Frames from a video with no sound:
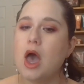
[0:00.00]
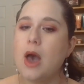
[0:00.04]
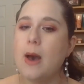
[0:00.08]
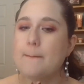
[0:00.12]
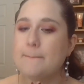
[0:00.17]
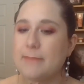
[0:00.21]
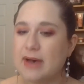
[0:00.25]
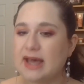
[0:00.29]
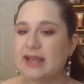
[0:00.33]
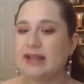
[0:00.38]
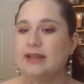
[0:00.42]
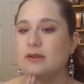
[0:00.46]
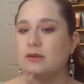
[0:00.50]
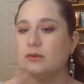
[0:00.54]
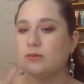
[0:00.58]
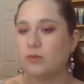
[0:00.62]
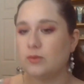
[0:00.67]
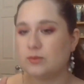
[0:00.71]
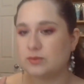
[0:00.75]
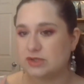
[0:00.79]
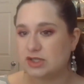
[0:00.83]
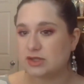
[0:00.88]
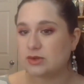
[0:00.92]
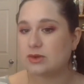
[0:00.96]
But
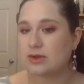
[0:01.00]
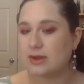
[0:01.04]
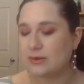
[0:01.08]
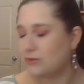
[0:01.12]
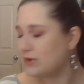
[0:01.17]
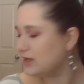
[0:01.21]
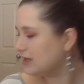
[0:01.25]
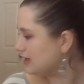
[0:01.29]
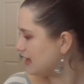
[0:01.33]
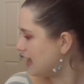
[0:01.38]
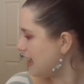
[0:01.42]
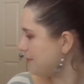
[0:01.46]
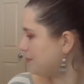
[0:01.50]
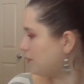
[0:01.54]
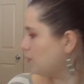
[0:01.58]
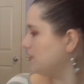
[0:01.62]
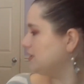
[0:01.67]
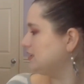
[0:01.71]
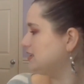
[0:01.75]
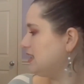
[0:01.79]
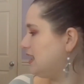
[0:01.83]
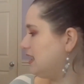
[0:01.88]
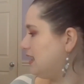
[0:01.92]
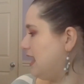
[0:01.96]
to recap,
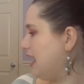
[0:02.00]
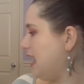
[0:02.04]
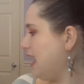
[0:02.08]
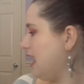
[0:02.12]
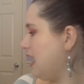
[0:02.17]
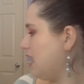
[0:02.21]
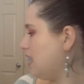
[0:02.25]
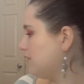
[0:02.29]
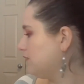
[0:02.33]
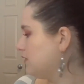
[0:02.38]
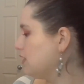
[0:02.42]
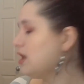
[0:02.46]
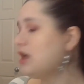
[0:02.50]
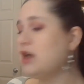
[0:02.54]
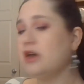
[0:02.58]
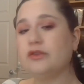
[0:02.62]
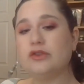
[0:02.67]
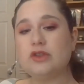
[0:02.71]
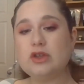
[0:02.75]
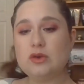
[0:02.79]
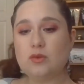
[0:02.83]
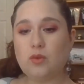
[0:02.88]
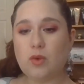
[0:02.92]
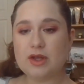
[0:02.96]
we did have
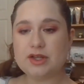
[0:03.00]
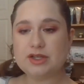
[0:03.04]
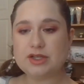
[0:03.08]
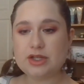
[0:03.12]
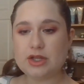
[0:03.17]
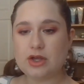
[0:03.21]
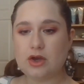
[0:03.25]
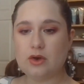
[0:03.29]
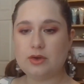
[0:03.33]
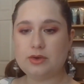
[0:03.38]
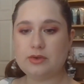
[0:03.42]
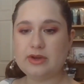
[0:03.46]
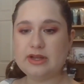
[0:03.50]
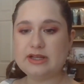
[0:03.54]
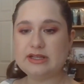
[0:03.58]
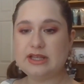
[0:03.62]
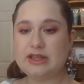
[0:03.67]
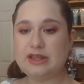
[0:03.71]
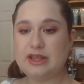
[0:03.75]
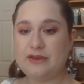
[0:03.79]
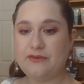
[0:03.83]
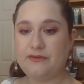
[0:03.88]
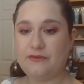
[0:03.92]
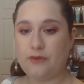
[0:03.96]
the one deodorant,
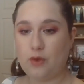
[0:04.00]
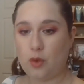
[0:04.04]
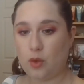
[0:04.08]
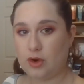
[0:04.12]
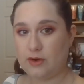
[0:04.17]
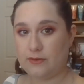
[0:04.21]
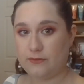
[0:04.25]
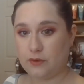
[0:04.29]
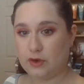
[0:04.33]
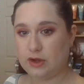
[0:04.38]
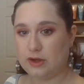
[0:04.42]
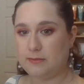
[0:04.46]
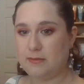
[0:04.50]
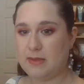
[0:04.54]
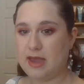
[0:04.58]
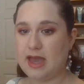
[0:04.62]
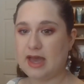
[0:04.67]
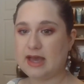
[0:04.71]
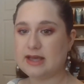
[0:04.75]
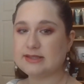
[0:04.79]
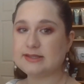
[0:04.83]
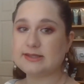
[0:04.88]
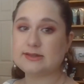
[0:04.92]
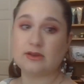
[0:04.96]
the 4 foot
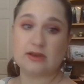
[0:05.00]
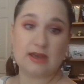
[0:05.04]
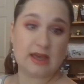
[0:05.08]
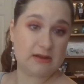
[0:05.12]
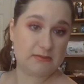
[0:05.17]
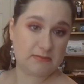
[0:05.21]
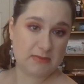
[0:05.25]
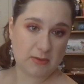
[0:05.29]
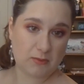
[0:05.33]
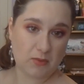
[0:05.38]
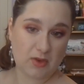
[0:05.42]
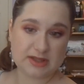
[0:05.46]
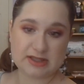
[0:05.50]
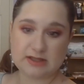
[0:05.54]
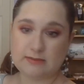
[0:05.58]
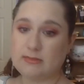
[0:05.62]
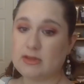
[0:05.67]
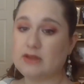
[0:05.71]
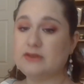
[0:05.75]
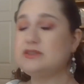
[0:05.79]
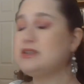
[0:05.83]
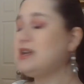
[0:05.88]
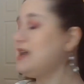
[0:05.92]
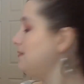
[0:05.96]
mask, so again, about once a
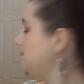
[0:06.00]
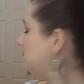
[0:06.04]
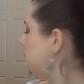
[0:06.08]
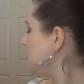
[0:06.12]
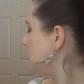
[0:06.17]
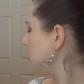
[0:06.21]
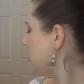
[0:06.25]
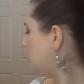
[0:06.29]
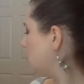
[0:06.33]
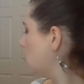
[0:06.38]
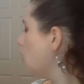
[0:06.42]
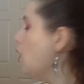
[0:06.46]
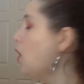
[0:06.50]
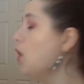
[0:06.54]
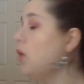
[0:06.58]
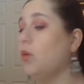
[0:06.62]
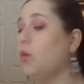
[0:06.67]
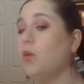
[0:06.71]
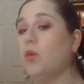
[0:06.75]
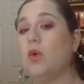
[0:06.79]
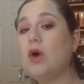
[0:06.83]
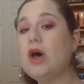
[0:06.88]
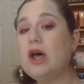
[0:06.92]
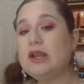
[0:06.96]
month type thing,
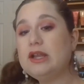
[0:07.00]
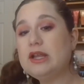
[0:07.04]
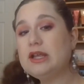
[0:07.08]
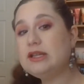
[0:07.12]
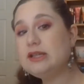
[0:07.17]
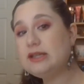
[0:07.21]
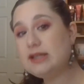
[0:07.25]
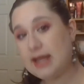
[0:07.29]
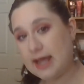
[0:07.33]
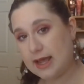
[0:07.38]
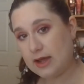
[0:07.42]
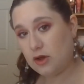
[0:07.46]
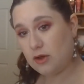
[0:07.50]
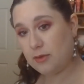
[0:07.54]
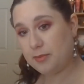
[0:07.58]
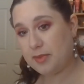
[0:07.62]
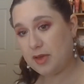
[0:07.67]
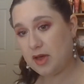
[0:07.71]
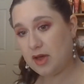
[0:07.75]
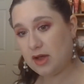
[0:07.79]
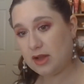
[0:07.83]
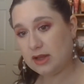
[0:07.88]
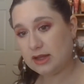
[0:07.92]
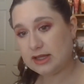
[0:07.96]
one nail
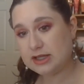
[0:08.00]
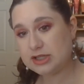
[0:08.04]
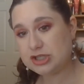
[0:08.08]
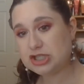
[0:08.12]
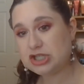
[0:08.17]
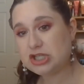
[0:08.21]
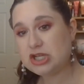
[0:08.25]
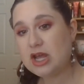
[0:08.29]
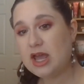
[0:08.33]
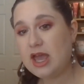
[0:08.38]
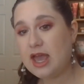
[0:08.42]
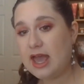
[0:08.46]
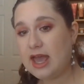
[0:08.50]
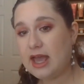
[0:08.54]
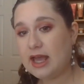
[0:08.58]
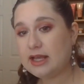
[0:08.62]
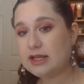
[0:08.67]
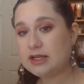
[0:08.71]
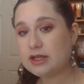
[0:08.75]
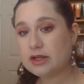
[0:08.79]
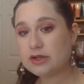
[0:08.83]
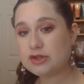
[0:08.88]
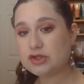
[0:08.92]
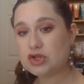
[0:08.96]
polish,
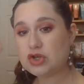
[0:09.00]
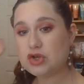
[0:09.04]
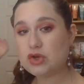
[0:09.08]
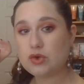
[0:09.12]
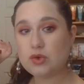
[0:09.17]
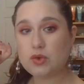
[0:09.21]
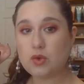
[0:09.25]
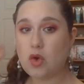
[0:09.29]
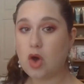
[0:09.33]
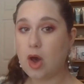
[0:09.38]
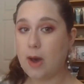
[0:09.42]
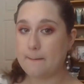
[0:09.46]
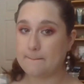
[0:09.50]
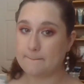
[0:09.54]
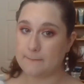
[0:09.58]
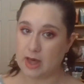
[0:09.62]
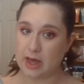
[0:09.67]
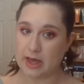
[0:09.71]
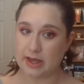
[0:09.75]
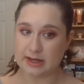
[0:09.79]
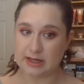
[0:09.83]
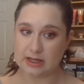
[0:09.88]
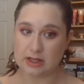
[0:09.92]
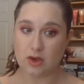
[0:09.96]
and 2
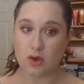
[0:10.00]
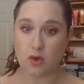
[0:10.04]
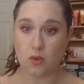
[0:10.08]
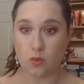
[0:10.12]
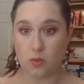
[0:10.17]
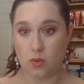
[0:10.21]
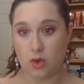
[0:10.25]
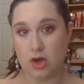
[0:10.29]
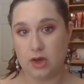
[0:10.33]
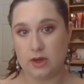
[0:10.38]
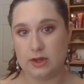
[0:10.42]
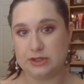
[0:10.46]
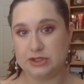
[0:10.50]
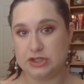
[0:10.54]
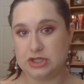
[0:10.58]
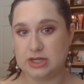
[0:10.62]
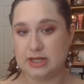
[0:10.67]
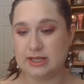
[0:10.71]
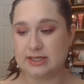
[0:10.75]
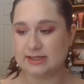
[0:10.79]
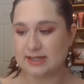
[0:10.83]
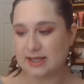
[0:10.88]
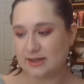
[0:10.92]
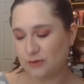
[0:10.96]
body
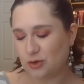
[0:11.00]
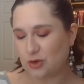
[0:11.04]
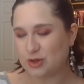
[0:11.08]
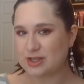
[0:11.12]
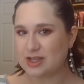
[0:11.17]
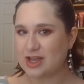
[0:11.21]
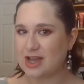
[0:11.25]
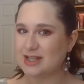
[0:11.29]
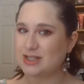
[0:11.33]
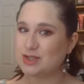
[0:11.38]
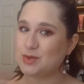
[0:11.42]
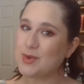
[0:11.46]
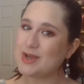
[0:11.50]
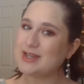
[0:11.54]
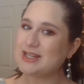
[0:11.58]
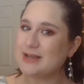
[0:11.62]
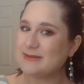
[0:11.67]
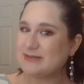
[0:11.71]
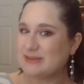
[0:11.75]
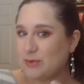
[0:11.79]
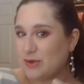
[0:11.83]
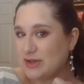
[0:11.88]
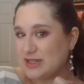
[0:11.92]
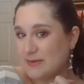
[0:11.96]
washes. And of course, I got 20
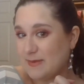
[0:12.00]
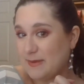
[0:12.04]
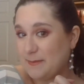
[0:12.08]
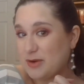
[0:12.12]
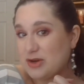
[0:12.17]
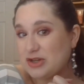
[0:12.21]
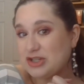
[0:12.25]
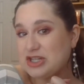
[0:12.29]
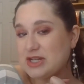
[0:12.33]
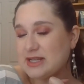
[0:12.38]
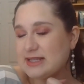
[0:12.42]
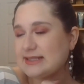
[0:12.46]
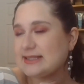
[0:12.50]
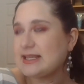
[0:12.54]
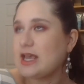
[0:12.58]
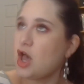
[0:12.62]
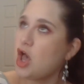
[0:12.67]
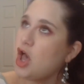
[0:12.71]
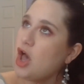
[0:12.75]
times the points of my purchase,